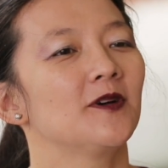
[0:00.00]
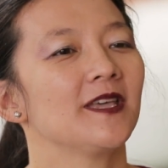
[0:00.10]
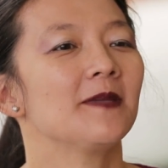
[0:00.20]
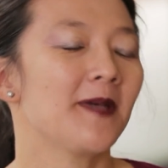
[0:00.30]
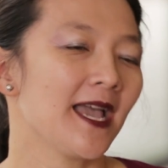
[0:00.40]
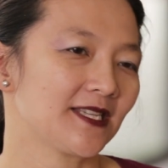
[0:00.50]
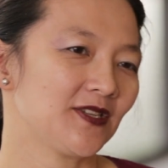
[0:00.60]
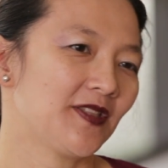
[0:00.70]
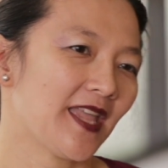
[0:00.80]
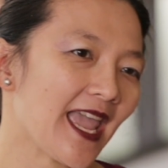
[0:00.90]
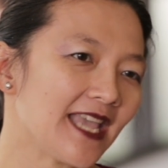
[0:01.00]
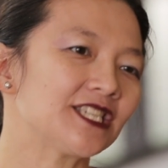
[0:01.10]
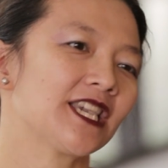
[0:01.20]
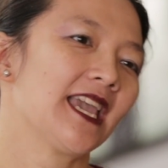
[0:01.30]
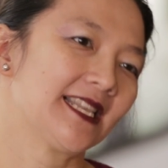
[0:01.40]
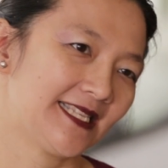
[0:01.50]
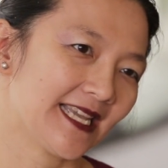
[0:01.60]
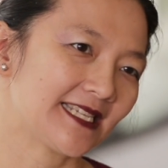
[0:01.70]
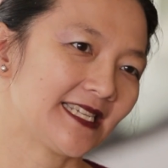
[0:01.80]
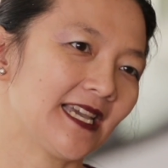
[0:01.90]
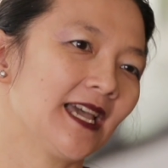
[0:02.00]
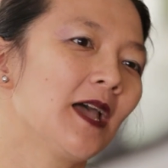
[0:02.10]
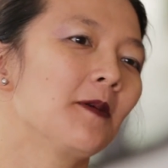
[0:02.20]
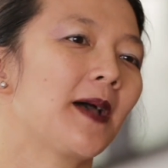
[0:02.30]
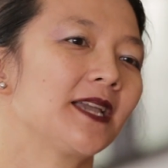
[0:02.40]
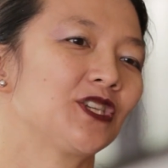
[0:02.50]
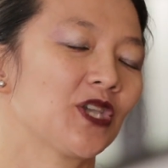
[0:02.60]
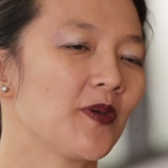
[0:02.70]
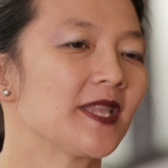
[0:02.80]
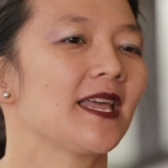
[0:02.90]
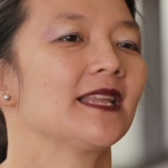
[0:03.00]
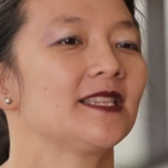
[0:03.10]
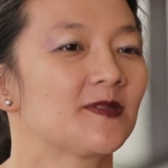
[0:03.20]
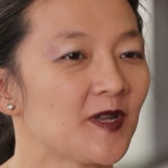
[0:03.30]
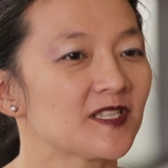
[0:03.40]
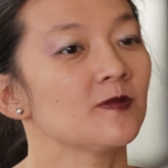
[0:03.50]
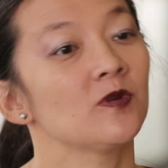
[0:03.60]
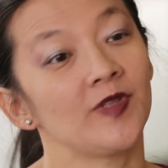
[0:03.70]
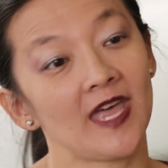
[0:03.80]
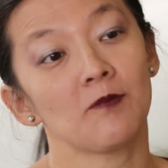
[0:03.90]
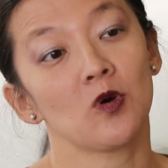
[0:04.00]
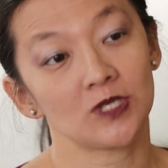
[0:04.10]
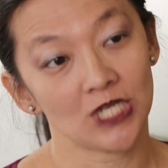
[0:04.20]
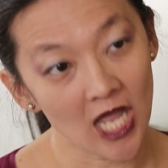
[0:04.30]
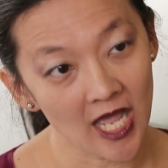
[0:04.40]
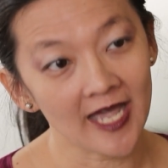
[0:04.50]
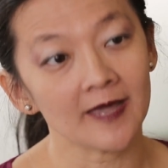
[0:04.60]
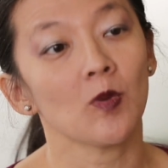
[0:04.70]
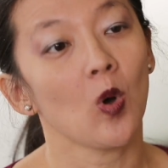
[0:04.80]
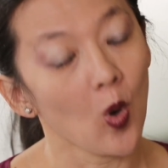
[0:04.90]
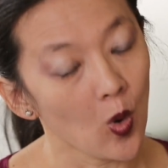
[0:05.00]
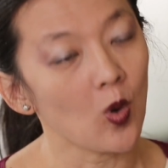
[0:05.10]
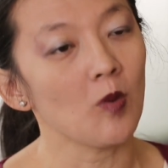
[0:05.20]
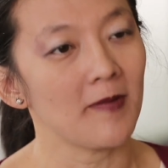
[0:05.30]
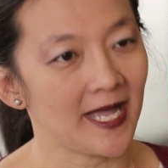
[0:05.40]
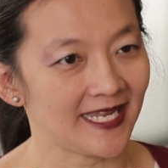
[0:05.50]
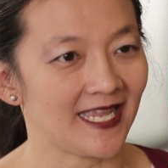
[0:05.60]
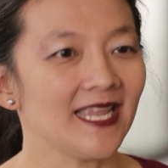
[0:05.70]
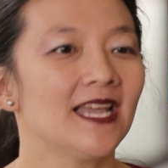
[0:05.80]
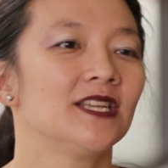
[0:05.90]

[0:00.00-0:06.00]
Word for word: will impact on the aged care sector by showing that it's possible without more time or money